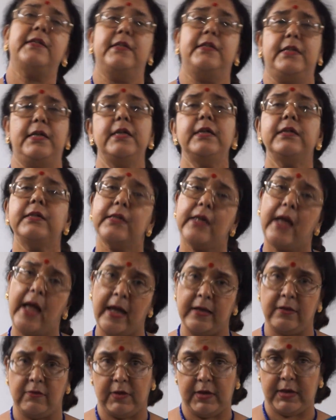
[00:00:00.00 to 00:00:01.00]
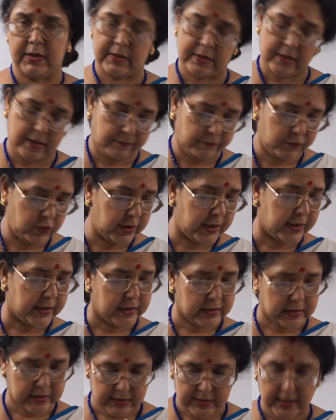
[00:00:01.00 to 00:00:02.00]
in his annual income. So let
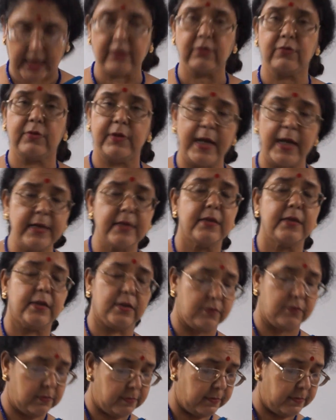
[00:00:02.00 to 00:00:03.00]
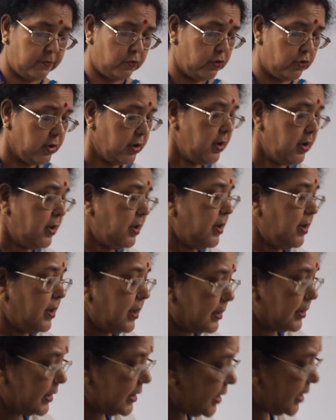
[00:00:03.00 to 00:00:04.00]
us calculate, it will be more
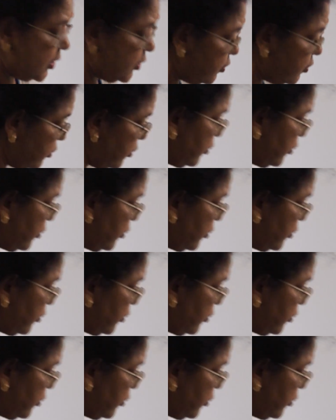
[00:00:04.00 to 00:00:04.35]
clear to